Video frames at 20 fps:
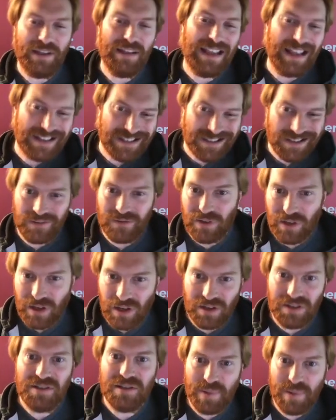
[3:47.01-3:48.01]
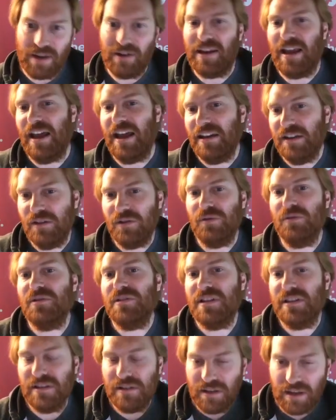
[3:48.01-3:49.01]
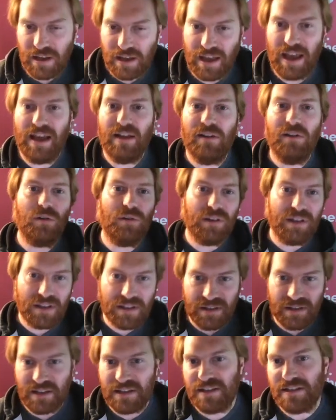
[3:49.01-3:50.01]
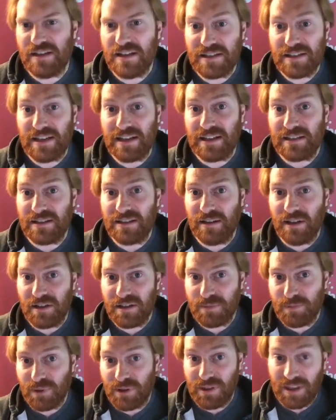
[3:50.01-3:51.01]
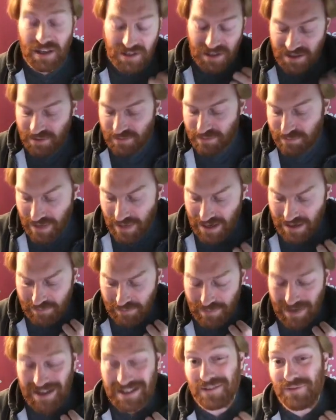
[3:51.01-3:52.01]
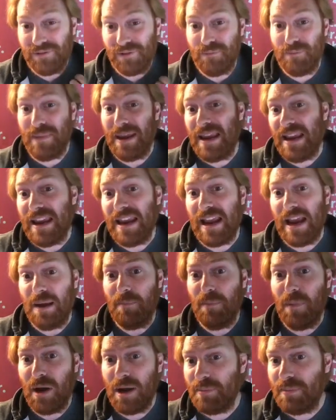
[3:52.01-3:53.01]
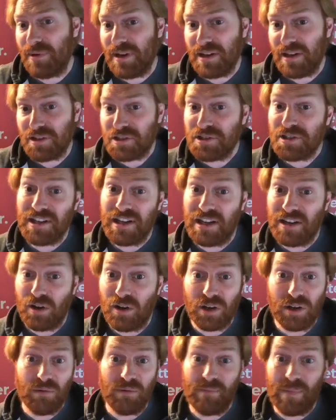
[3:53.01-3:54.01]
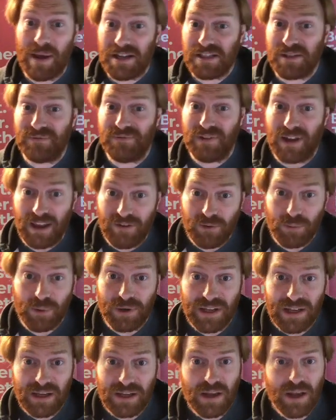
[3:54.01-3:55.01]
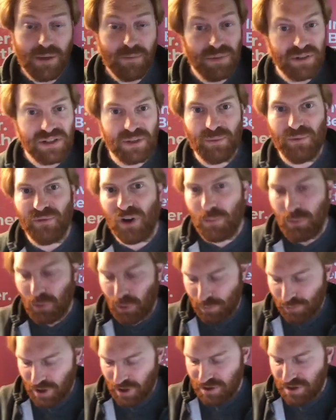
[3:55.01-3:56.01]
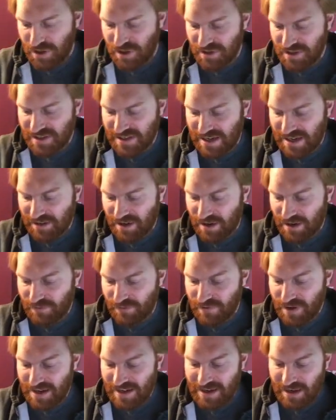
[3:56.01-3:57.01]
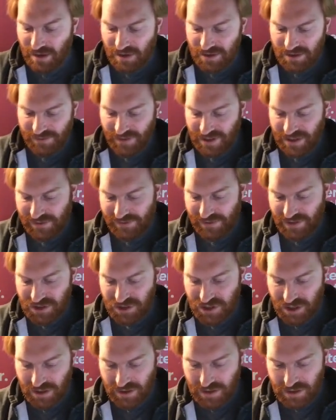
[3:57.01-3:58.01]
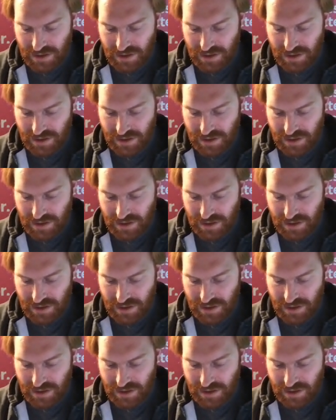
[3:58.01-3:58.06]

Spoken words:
Yes, I've learned about candles and how long the sticks last, but that doesn't matter for me and my predictions, and they're not going to matter for everybody. But some of our more pro users out there have really asked for this feature.